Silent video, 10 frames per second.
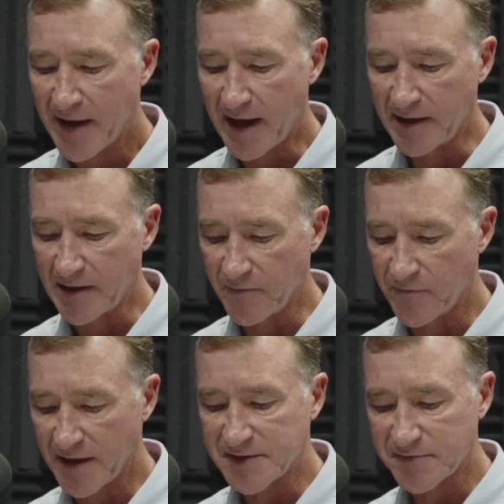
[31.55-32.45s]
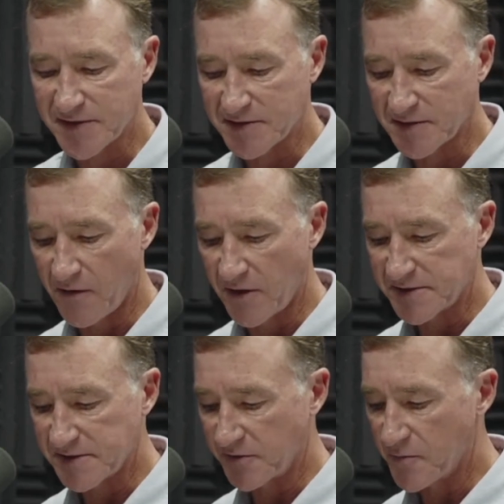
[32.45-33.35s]
and in the face of such loss,
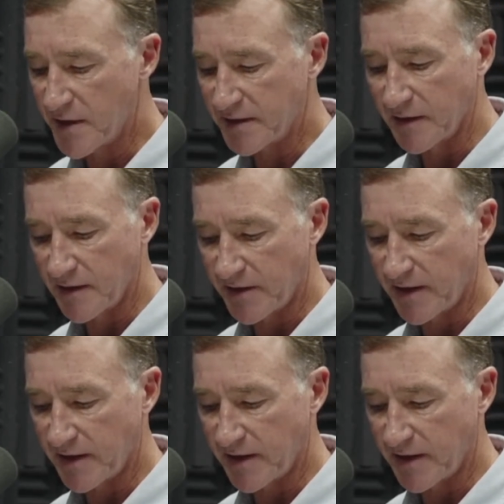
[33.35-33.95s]
to commit to living